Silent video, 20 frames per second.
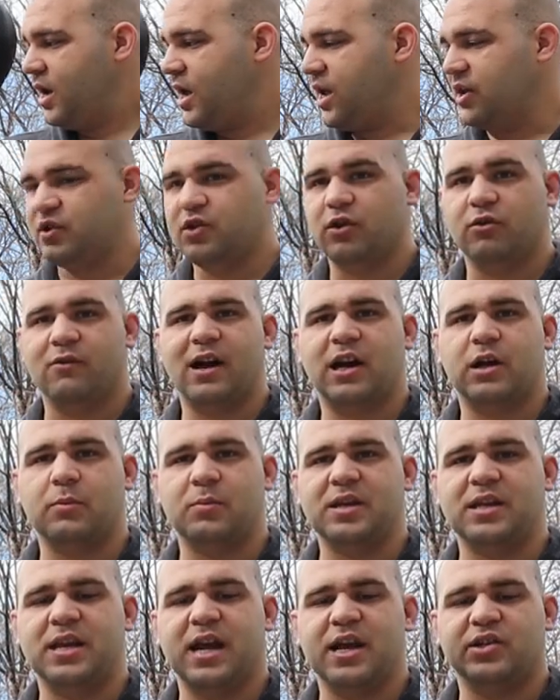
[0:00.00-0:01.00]
is your
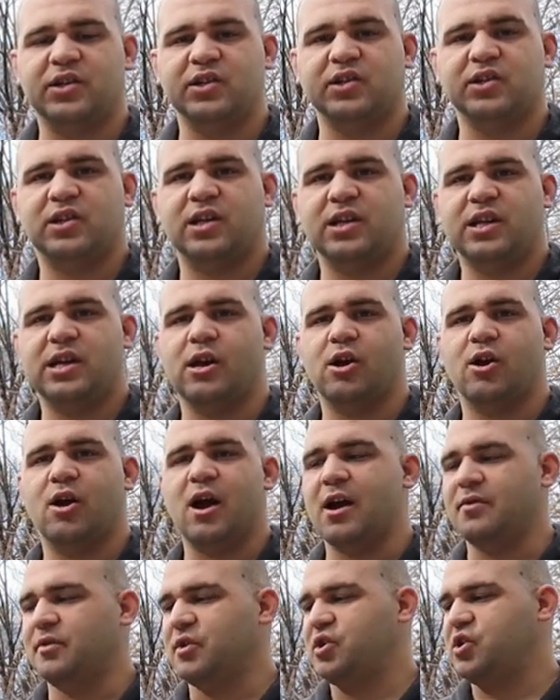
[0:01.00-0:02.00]
recommendations here
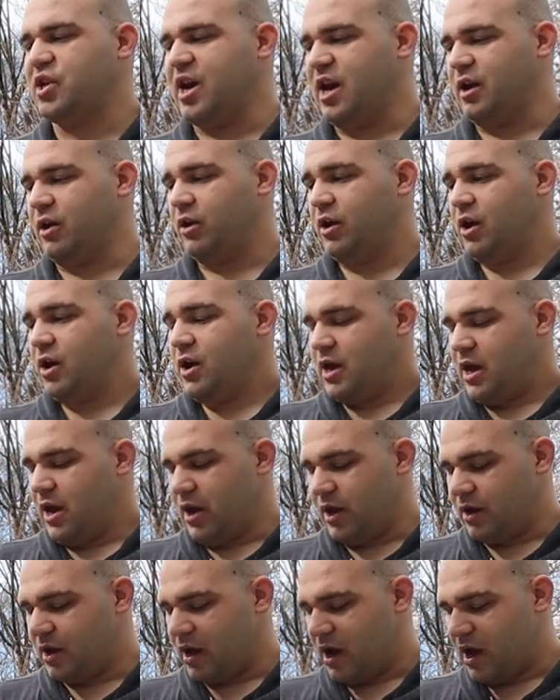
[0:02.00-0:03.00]
on the channel.
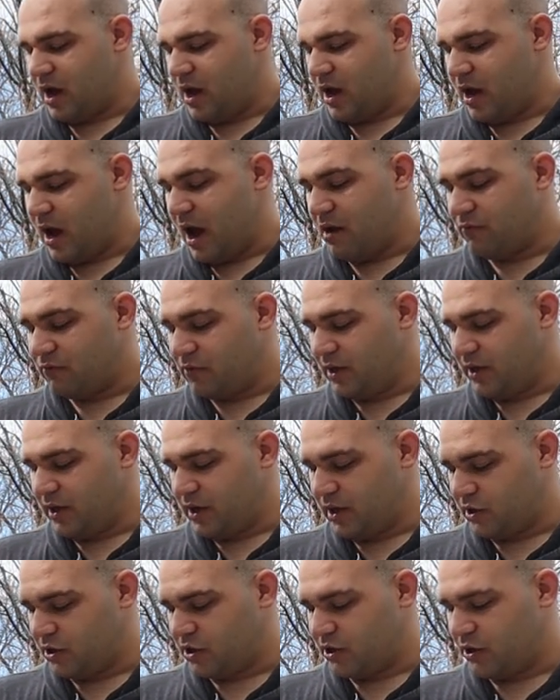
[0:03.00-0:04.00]
And uh, I
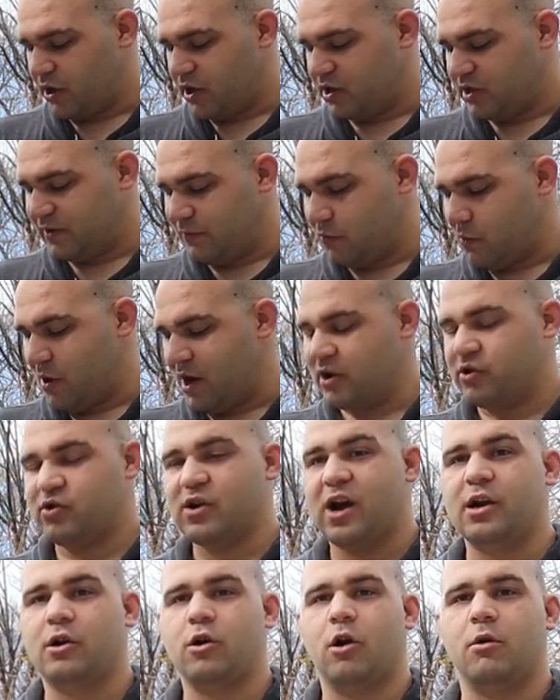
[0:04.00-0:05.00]
really encourage if you want to try a